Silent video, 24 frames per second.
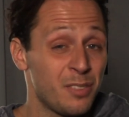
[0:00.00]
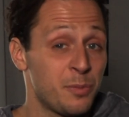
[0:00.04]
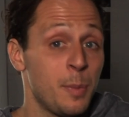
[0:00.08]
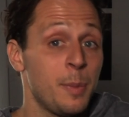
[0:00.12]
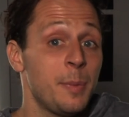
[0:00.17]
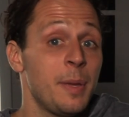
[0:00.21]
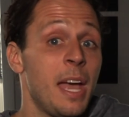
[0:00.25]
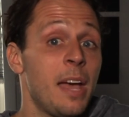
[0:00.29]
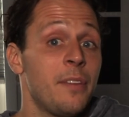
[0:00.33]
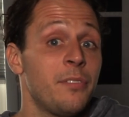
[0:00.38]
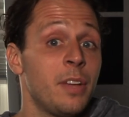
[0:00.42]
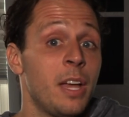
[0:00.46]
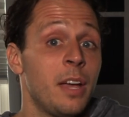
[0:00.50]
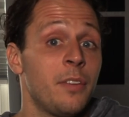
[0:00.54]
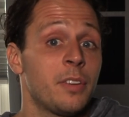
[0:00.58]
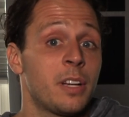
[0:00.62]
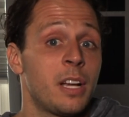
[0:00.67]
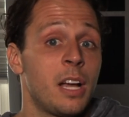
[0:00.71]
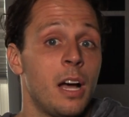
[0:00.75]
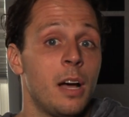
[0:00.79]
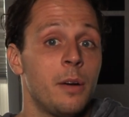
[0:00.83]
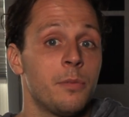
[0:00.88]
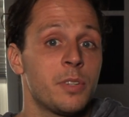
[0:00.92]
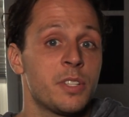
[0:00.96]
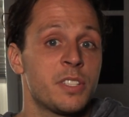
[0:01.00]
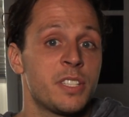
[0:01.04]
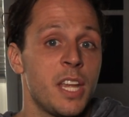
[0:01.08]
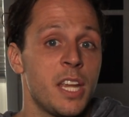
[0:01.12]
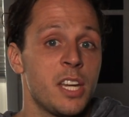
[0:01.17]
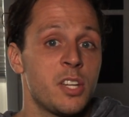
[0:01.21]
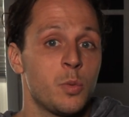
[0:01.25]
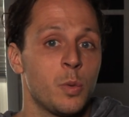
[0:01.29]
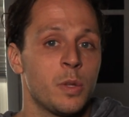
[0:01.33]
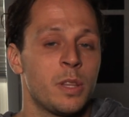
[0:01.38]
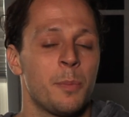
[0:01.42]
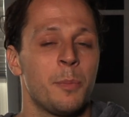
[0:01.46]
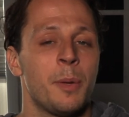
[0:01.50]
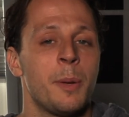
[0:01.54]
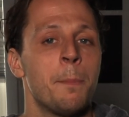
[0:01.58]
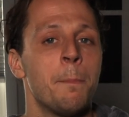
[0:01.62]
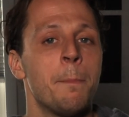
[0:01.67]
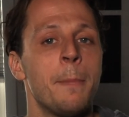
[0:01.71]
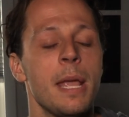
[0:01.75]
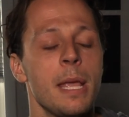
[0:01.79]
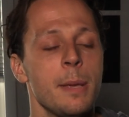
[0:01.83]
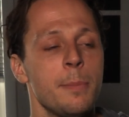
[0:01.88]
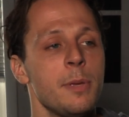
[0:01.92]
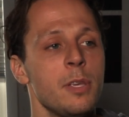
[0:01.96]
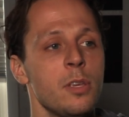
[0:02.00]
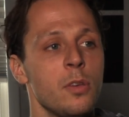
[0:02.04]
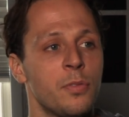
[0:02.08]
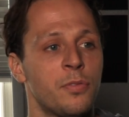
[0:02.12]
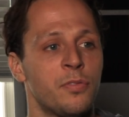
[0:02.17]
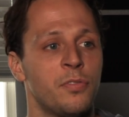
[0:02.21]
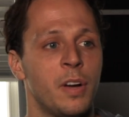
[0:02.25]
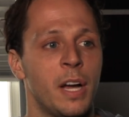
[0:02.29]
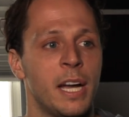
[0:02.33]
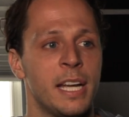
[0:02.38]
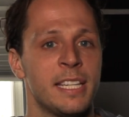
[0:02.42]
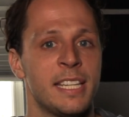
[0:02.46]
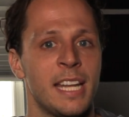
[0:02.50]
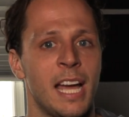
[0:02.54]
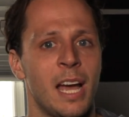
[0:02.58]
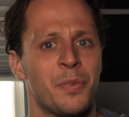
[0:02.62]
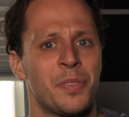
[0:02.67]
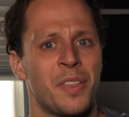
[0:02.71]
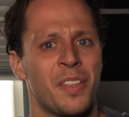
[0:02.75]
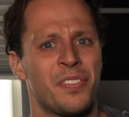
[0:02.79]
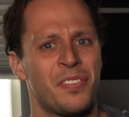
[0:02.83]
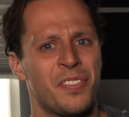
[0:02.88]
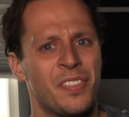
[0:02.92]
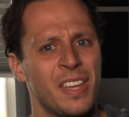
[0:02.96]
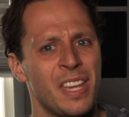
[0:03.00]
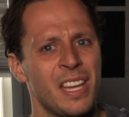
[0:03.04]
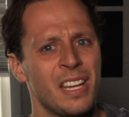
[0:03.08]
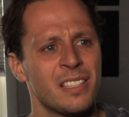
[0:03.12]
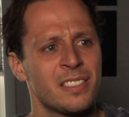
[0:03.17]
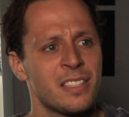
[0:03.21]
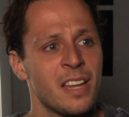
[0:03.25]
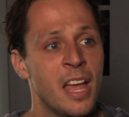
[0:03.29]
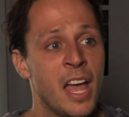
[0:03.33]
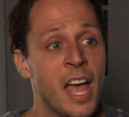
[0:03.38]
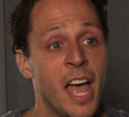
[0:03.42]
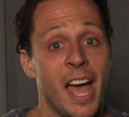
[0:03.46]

Maybe have a conversation with them, and maybe you find out that things